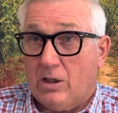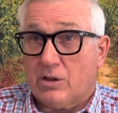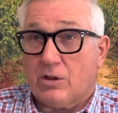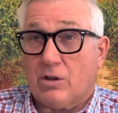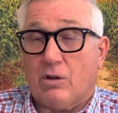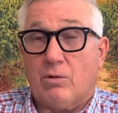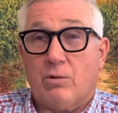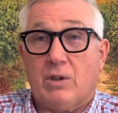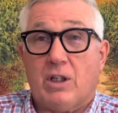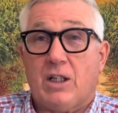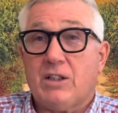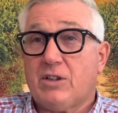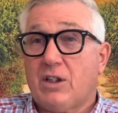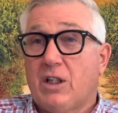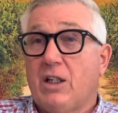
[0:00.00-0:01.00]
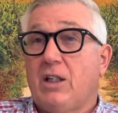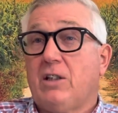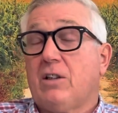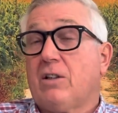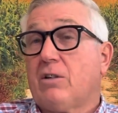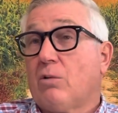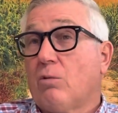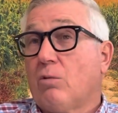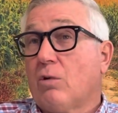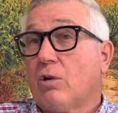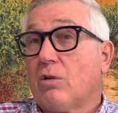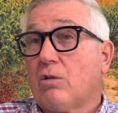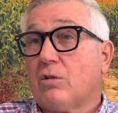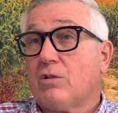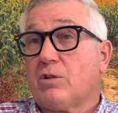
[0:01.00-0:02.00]
So when I say that the
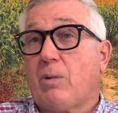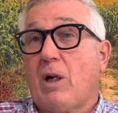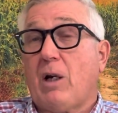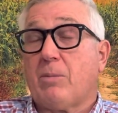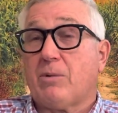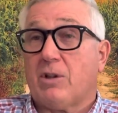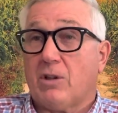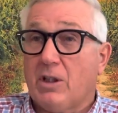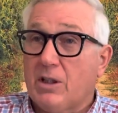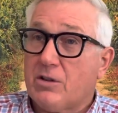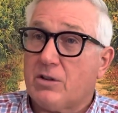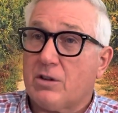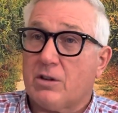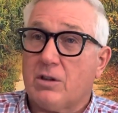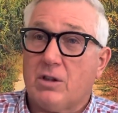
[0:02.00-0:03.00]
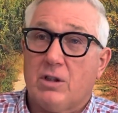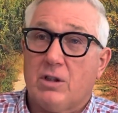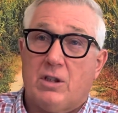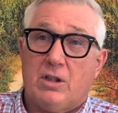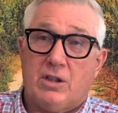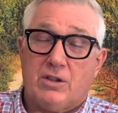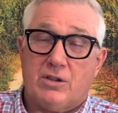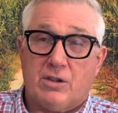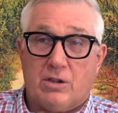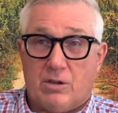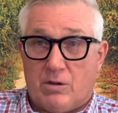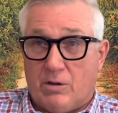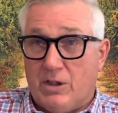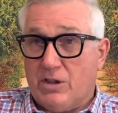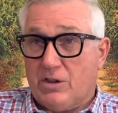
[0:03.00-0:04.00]
world's population is
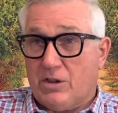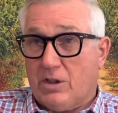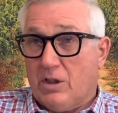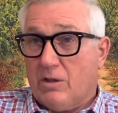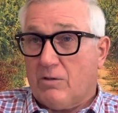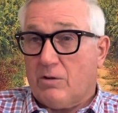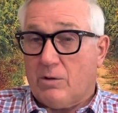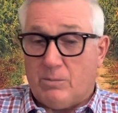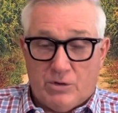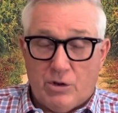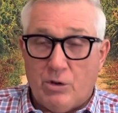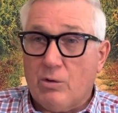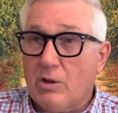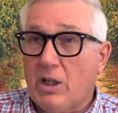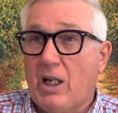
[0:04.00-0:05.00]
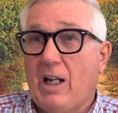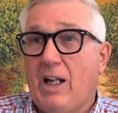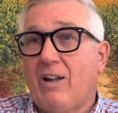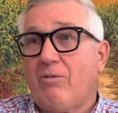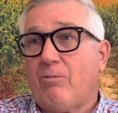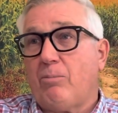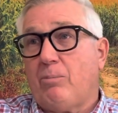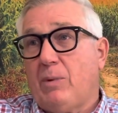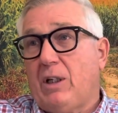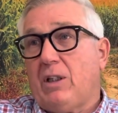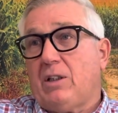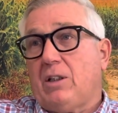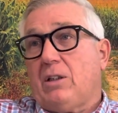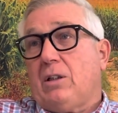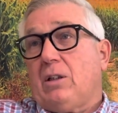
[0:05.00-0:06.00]
increased from two and a half
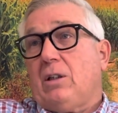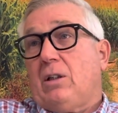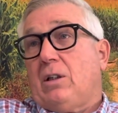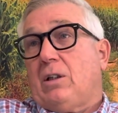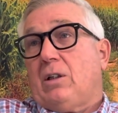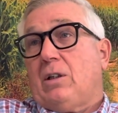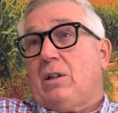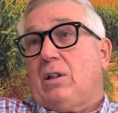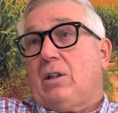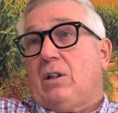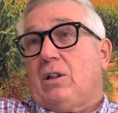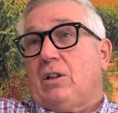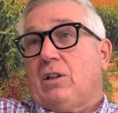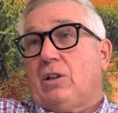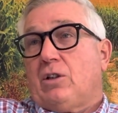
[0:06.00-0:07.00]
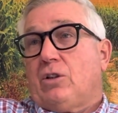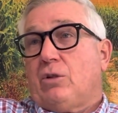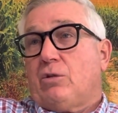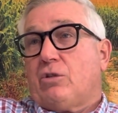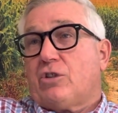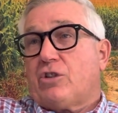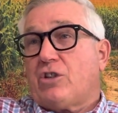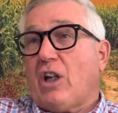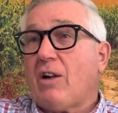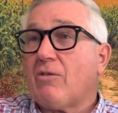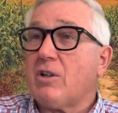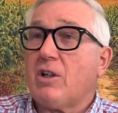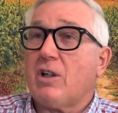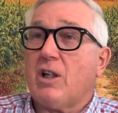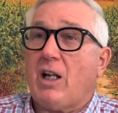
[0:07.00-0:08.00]
billion to
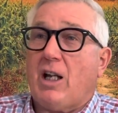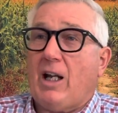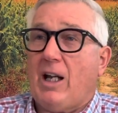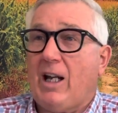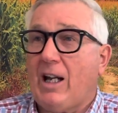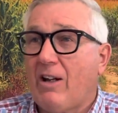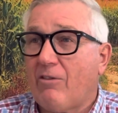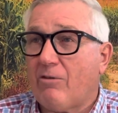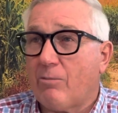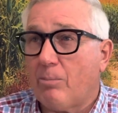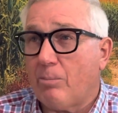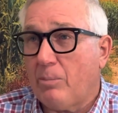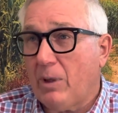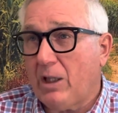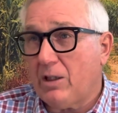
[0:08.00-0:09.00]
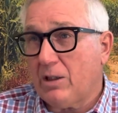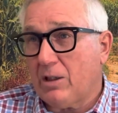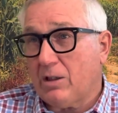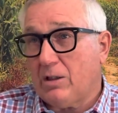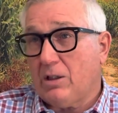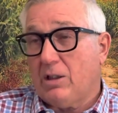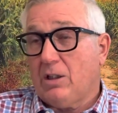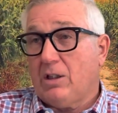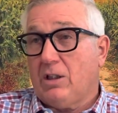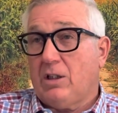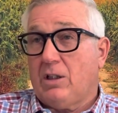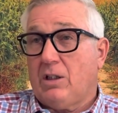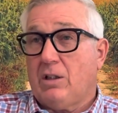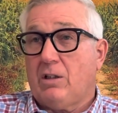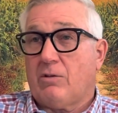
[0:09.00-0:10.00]
seven and a half billion
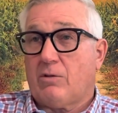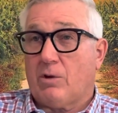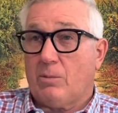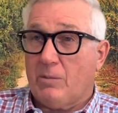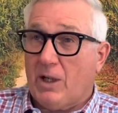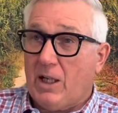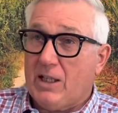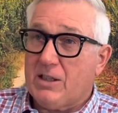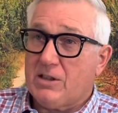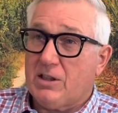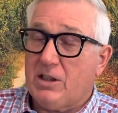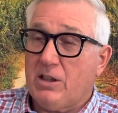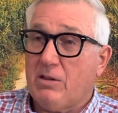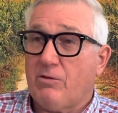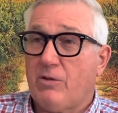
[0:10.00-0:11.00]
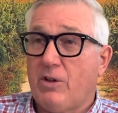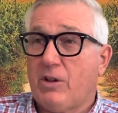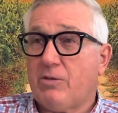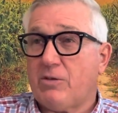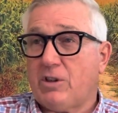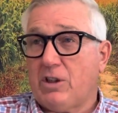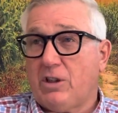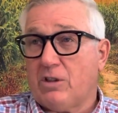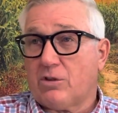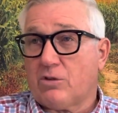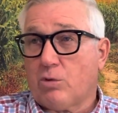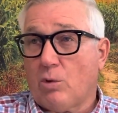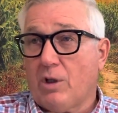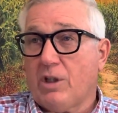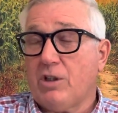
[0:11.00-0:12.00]
from 1950 to
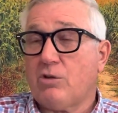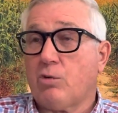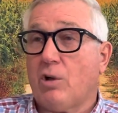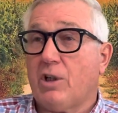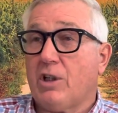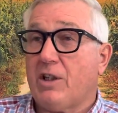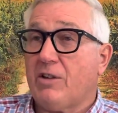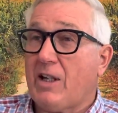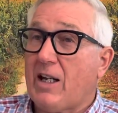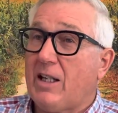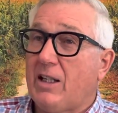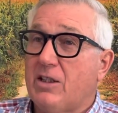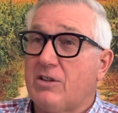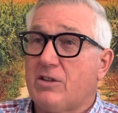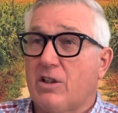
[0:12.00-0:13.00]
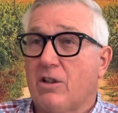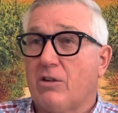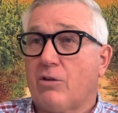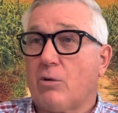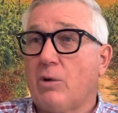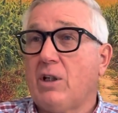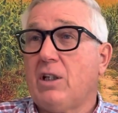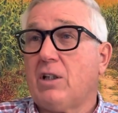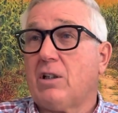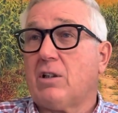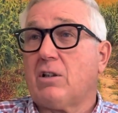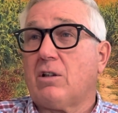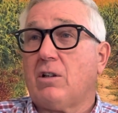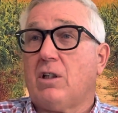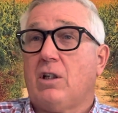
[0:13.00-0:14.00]
2020, that is a
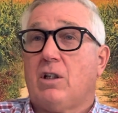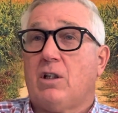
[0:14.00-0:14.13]
300%